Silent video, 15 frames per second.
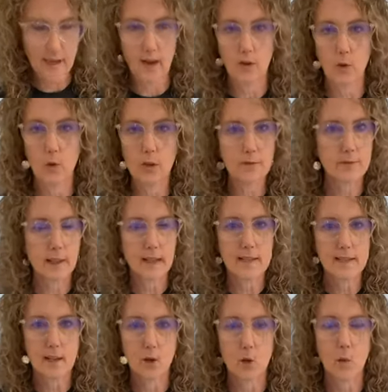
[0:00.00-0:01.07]
Now, all of
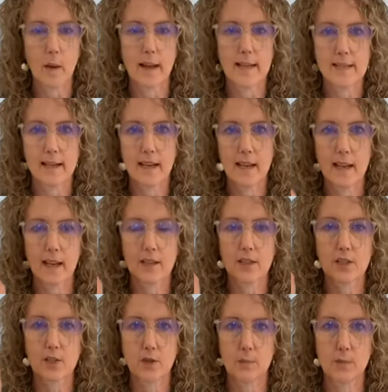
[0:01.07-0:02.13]
these are always in our
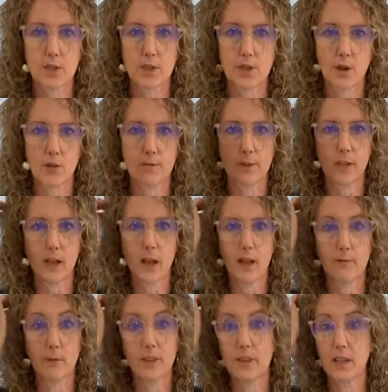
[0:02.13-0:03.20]
description of the
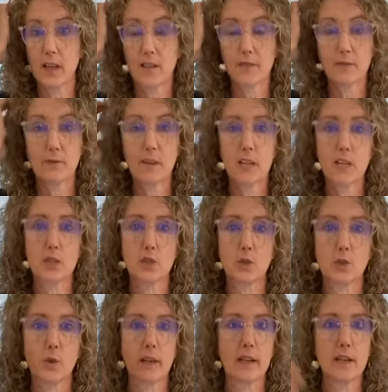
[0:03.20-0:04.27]
live. When the live's finished
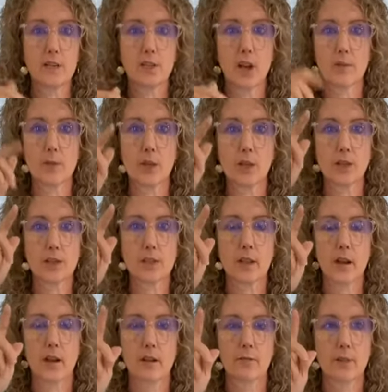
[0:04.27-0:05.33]
or any time you can just
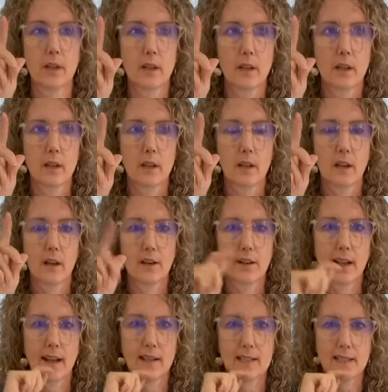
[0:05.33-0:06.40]
kind of, I
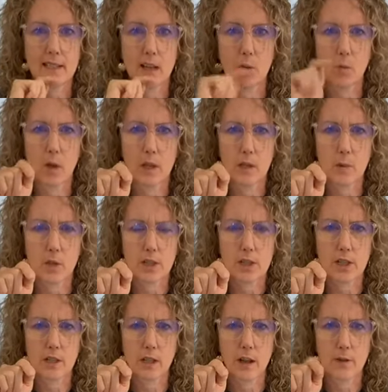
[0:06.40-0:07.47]
don't know how to see it while you're
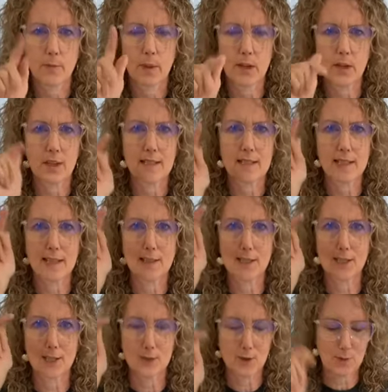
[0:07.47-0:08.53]
watching live, but you can see
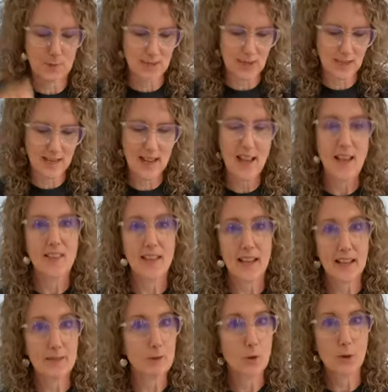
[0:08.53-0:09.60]
the description.
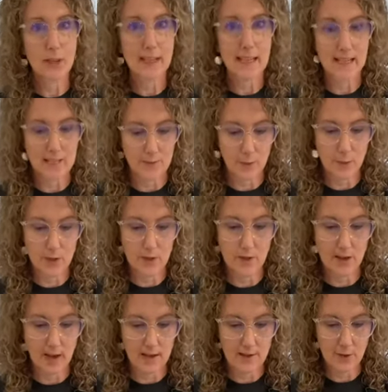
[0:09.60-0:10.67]
That'll have all the links for
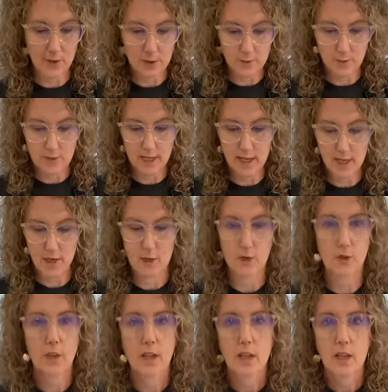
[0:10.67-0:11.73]
you, and those will take
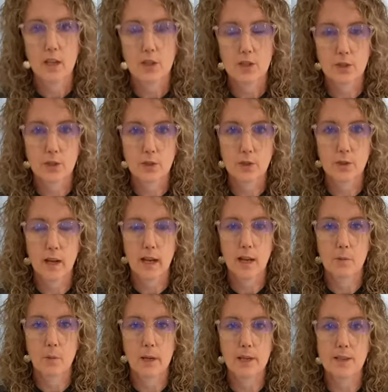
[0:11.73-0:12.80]
you to
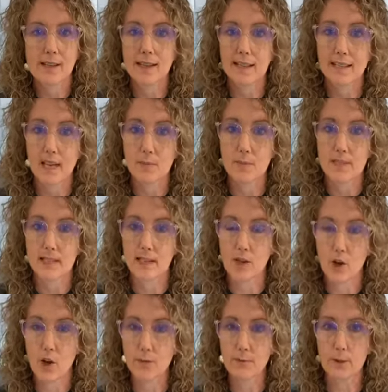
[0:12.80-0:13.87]
where you can get
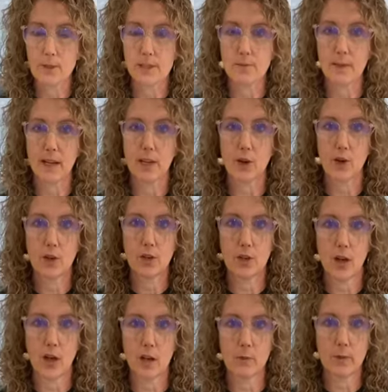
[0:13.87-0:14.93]
10% off using my
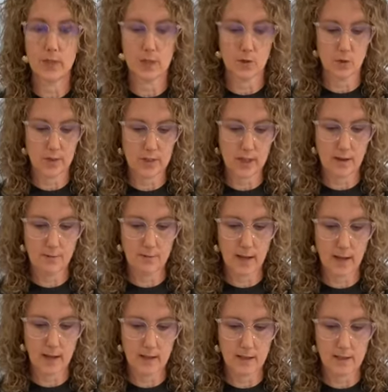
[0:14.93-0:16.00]
code I Restore Stuff
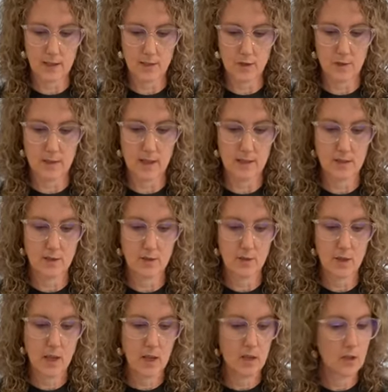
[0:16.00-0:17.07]
at Essential
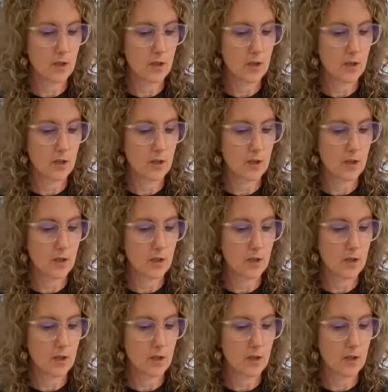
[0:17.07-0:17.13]
Stencil.